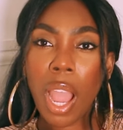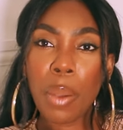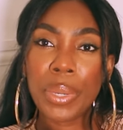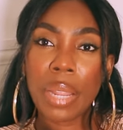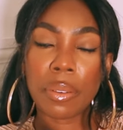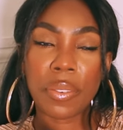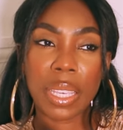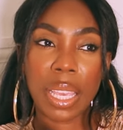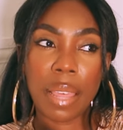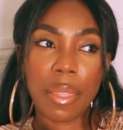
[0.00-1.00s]
I will never
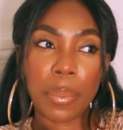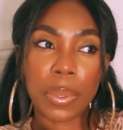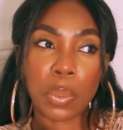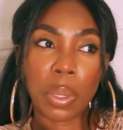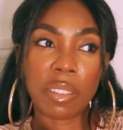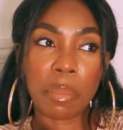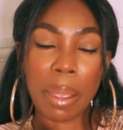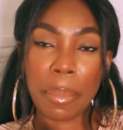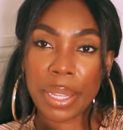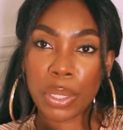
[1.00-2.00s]
forget there was one of
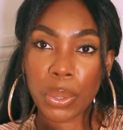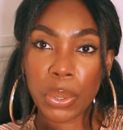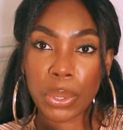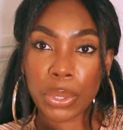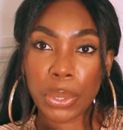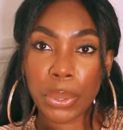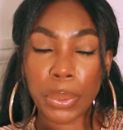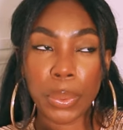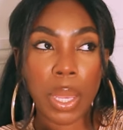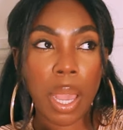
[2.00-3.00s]
my mentors
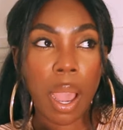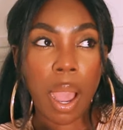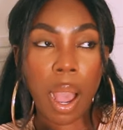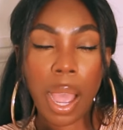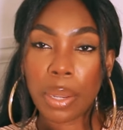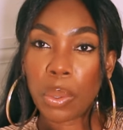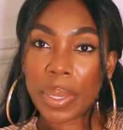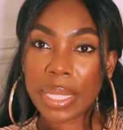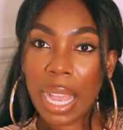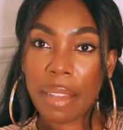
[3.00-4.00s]
who I'd
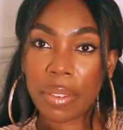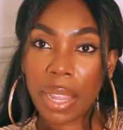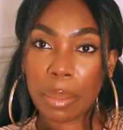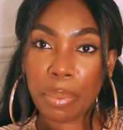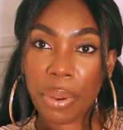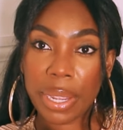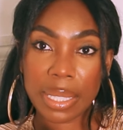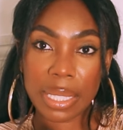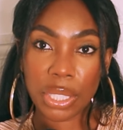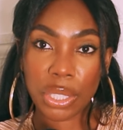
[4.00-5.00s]
always have like
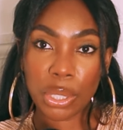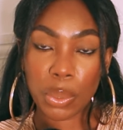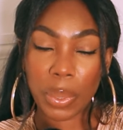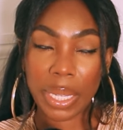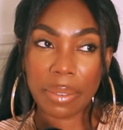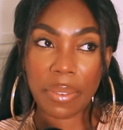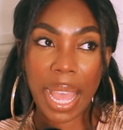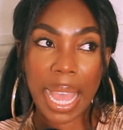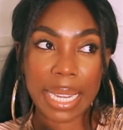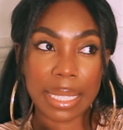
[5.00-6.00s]
prayer sessions with,
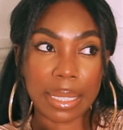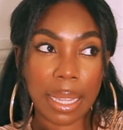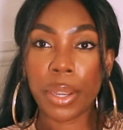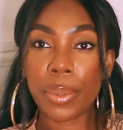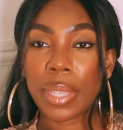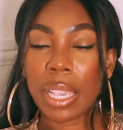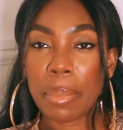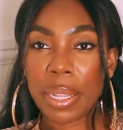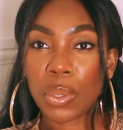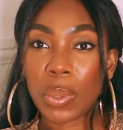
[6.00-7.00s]
and I don't take
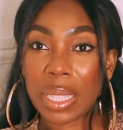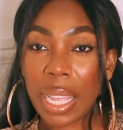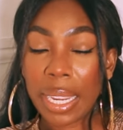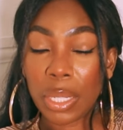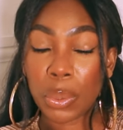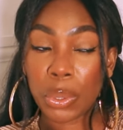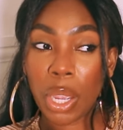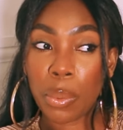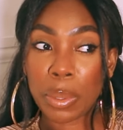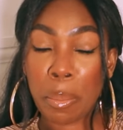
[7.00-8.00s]
mentors lightly.
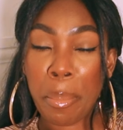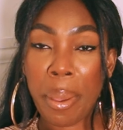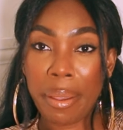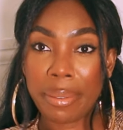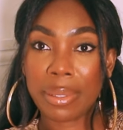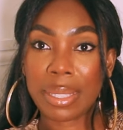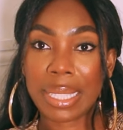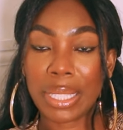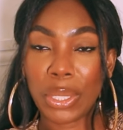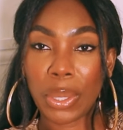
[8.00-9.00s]
Although I was
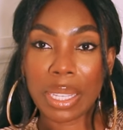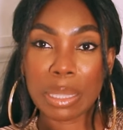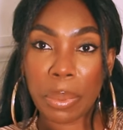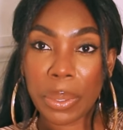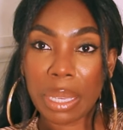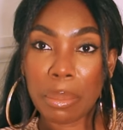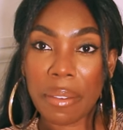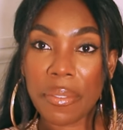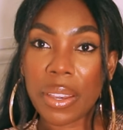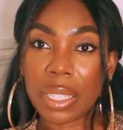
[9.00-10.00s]
burnt, you know, I spoke in
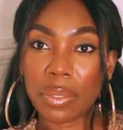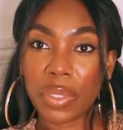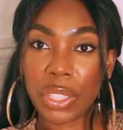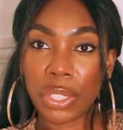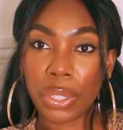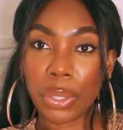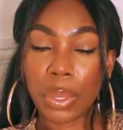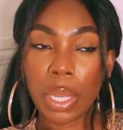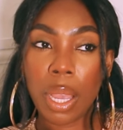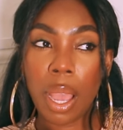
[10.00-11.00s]
my first
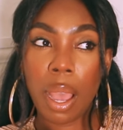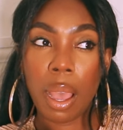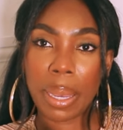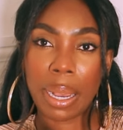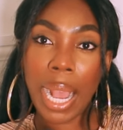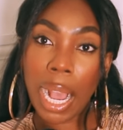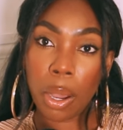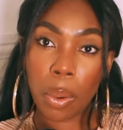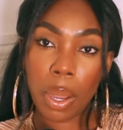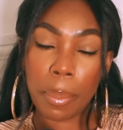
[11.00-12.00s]
video about
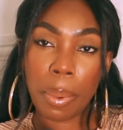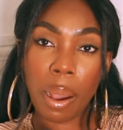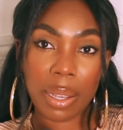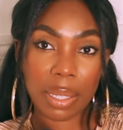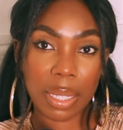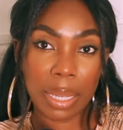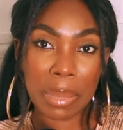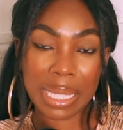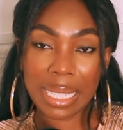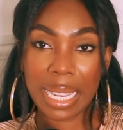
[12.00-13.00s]
how a pastor
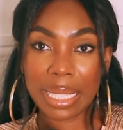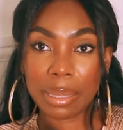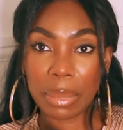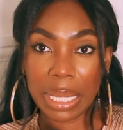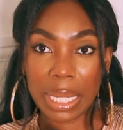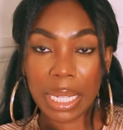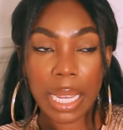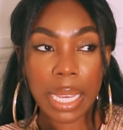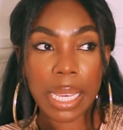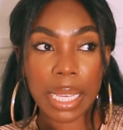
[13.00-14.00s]
misled me
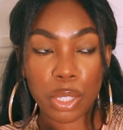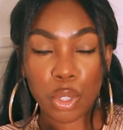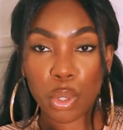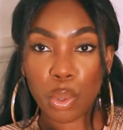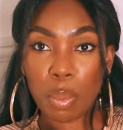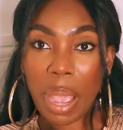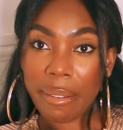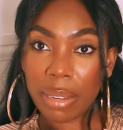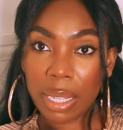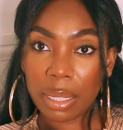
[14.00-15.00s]
into
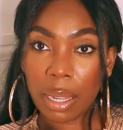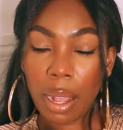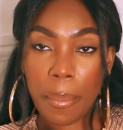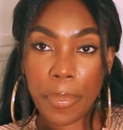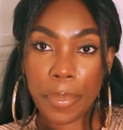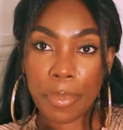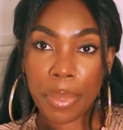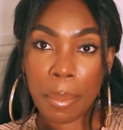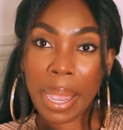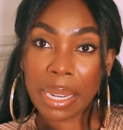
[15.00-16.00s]
marrying um,
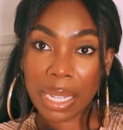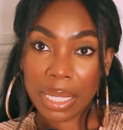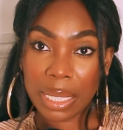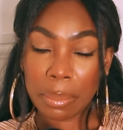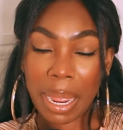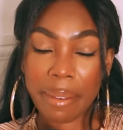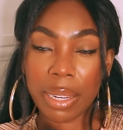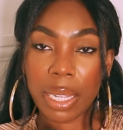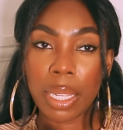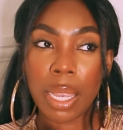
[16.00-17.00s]
the man I did
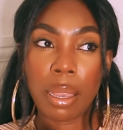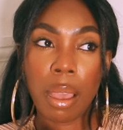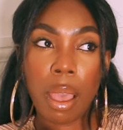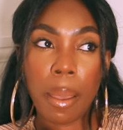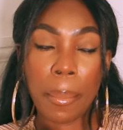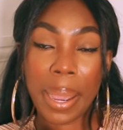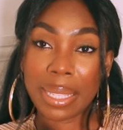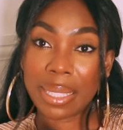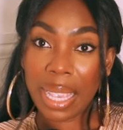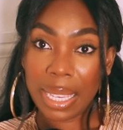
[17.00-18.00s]
marry um,
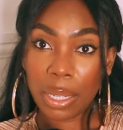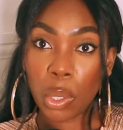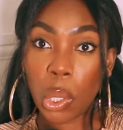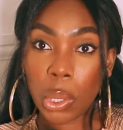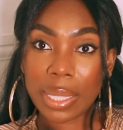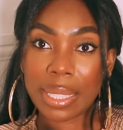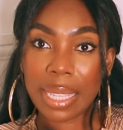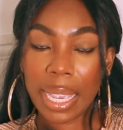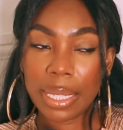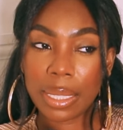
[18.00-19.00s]
by saying God
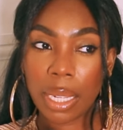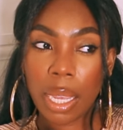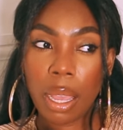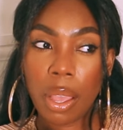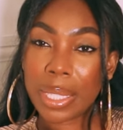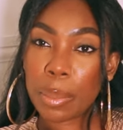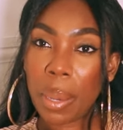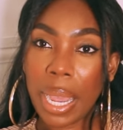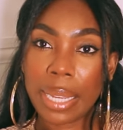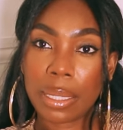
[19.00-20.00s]
said,
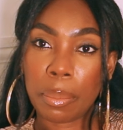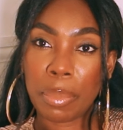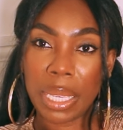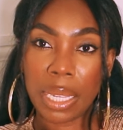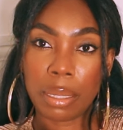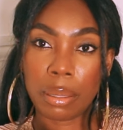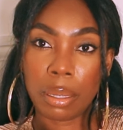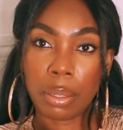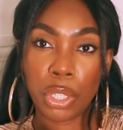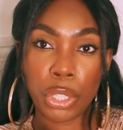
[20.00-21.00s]
despite being,
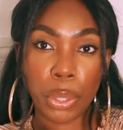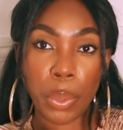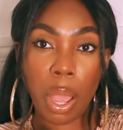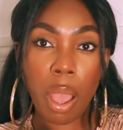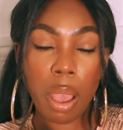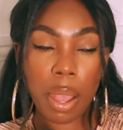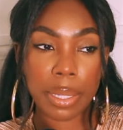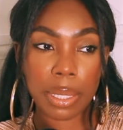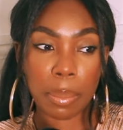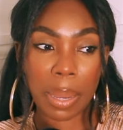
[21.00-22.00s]
you know,
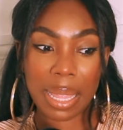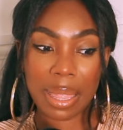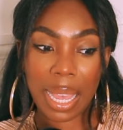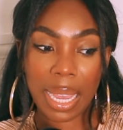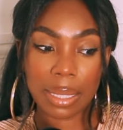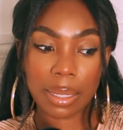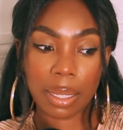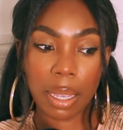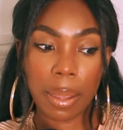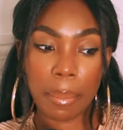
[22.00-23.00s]
hurt by
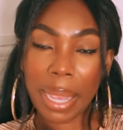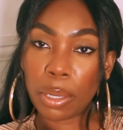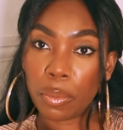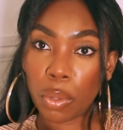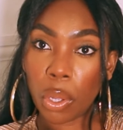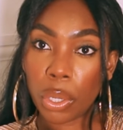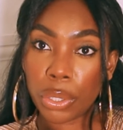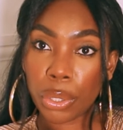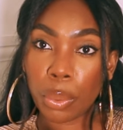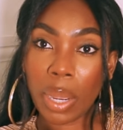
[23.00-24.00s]
that uh, man of
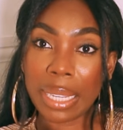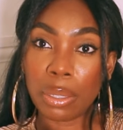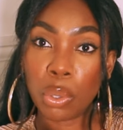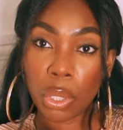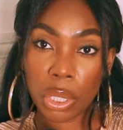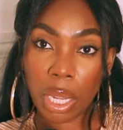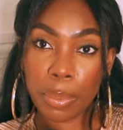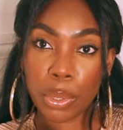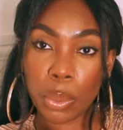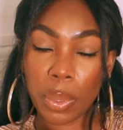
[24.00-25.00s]
God who I looked
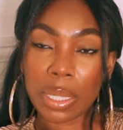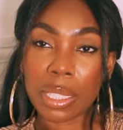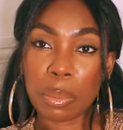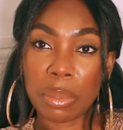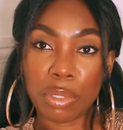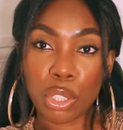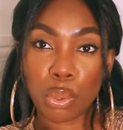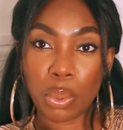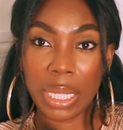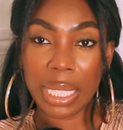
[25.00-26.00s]
up to as a spiritual